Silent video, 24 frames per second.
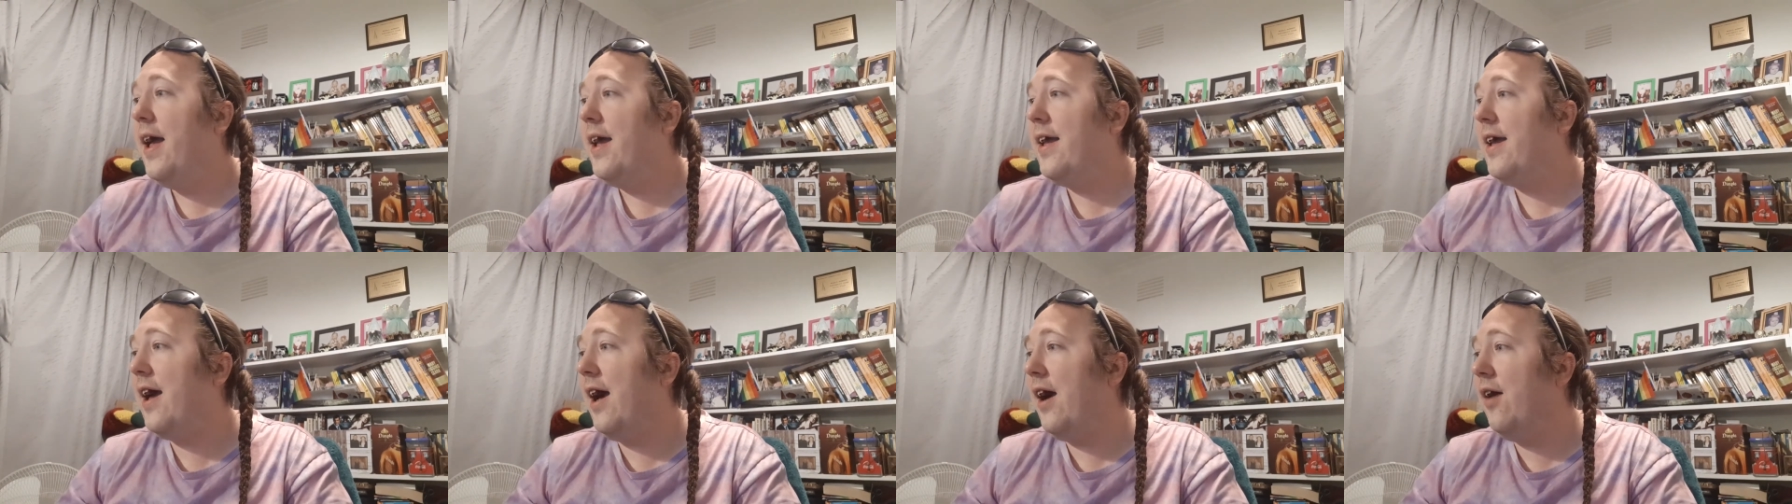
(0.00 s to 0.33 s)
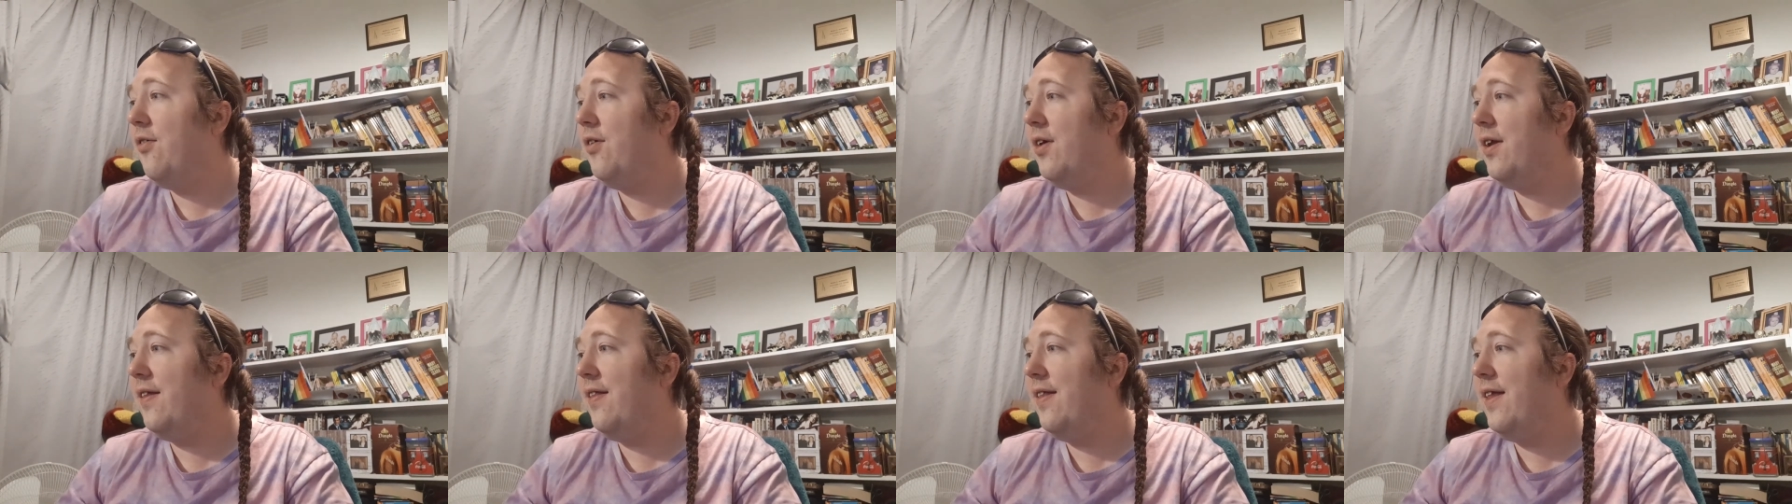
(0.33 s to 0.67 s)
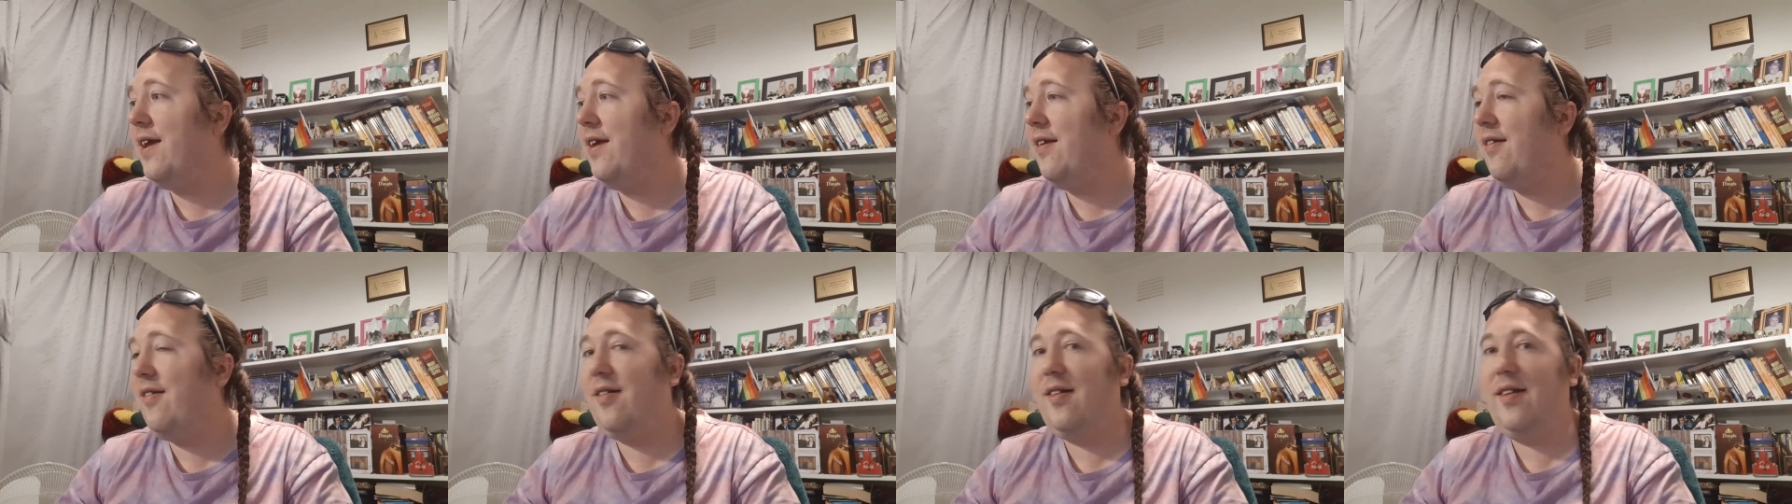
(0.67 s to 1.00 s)

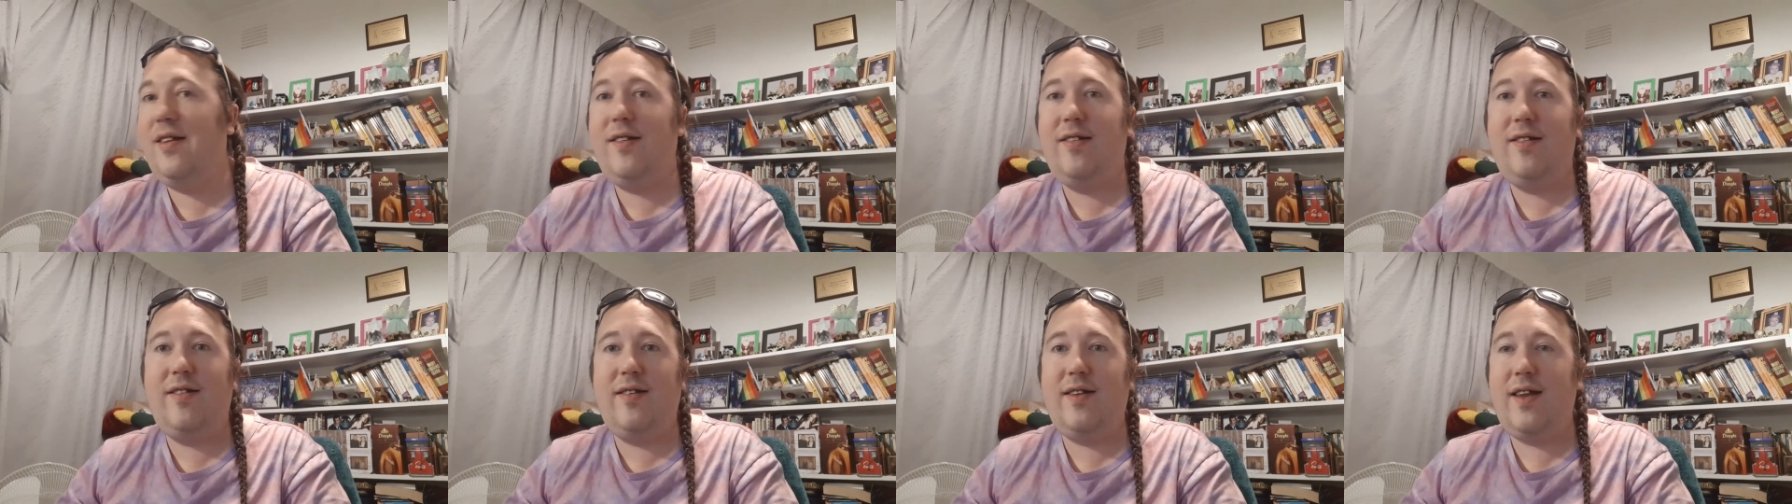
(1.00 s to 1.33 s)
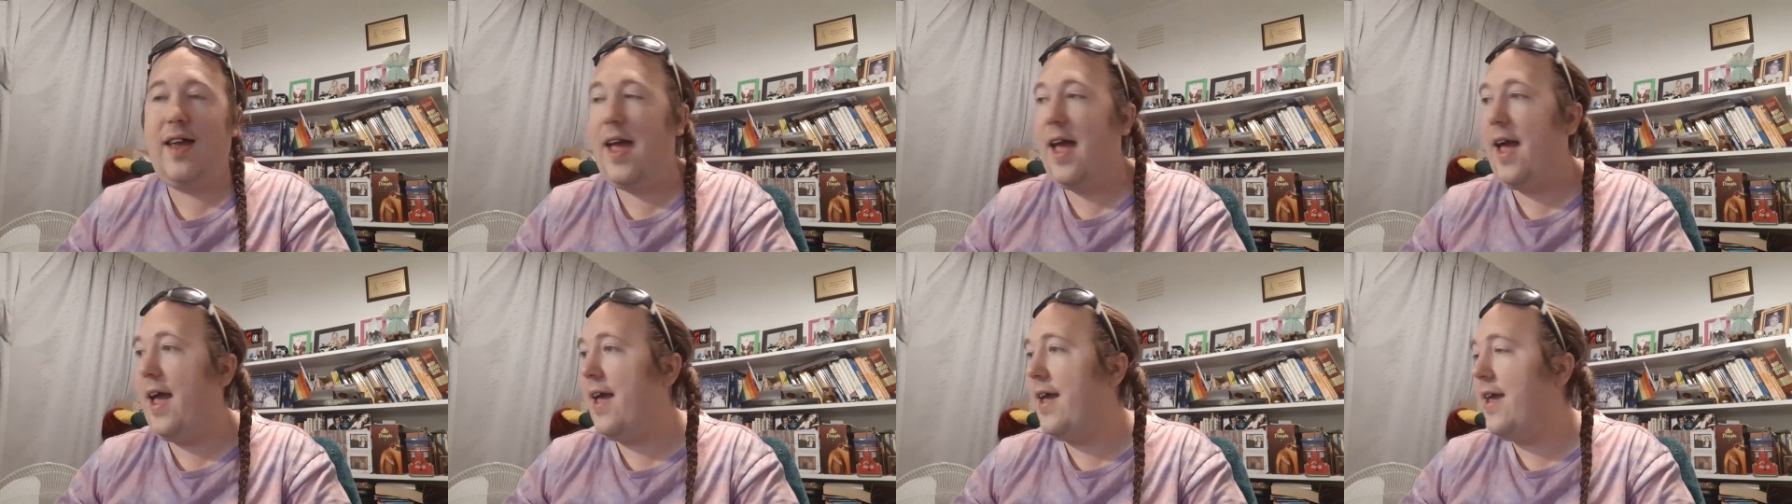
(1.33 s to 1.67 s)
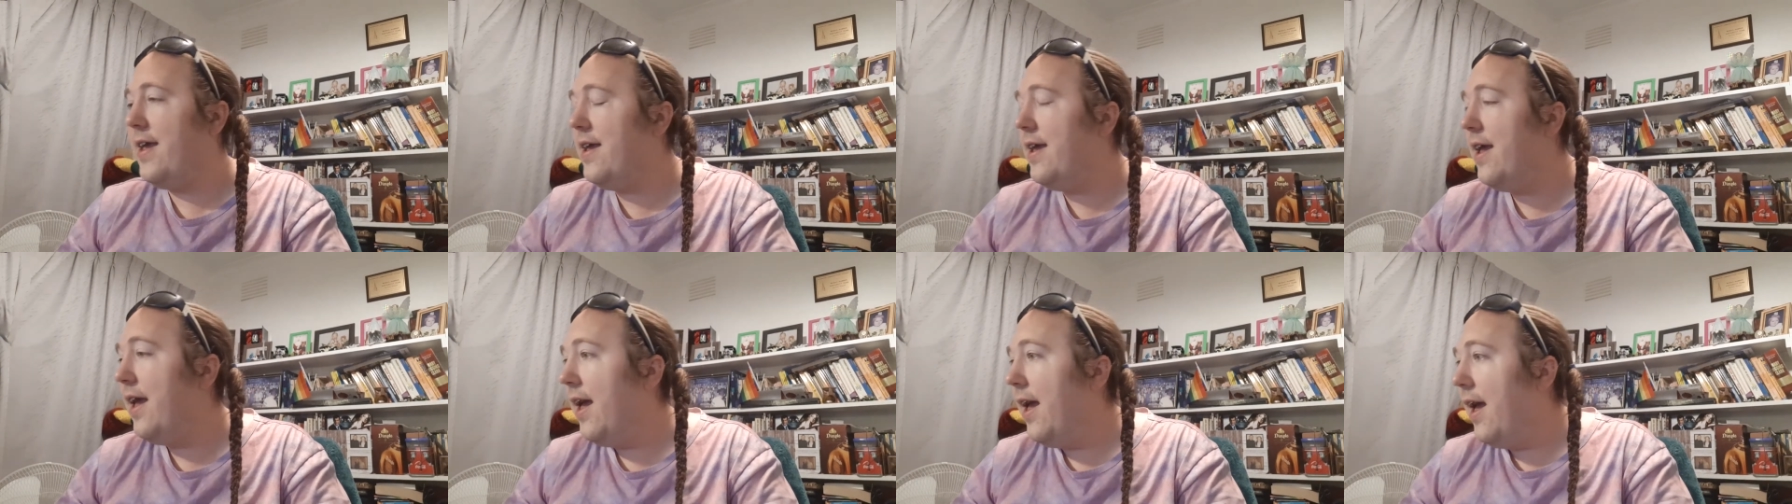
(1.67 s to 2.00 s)
Currently
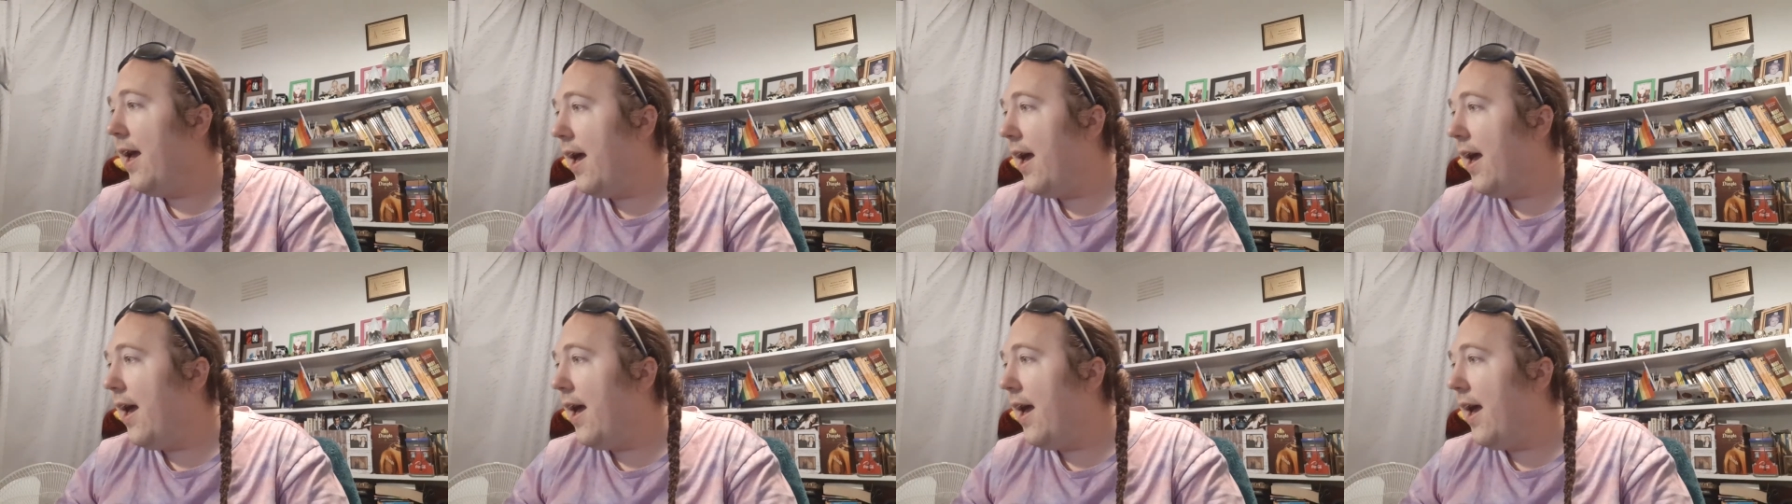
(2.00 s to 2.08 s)
today,